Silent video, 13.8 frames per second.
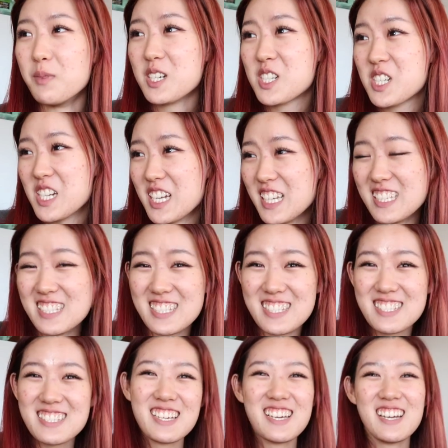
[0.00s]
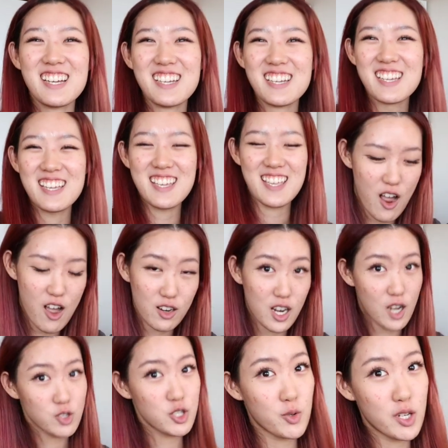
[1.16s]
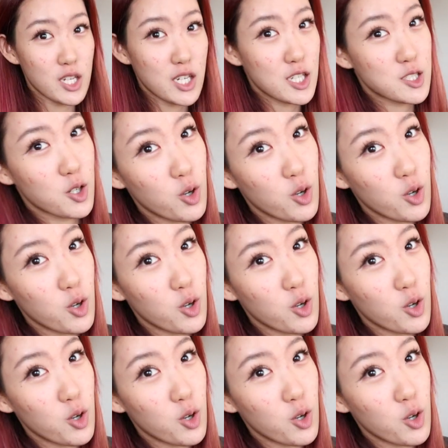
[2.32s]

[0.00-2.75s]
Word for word: machines our laundry's ready let's